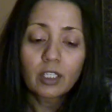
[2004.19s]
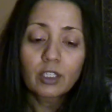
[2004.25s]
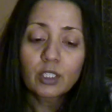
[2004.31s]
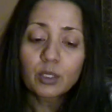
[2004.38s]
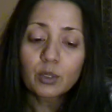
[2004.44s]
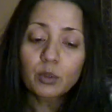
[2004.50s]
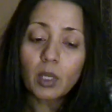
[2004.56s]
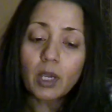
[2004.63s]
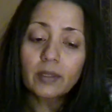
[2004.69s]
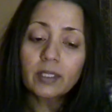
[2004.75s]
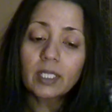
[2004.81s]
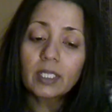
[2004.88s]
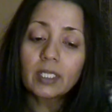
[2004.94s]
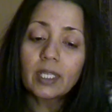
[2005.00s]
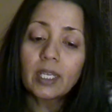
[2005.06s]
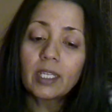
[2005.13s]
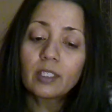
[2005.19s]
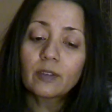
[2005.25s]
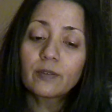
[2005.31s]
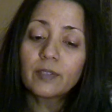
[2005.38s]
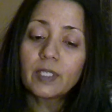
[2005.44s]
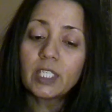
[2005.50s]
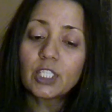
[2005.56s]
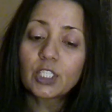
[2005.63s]
throughout the land of
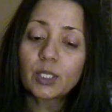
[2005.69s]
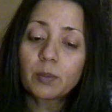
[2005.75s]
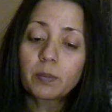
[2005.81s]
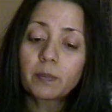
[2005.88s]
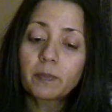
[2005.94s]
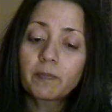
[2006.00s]
Egypt.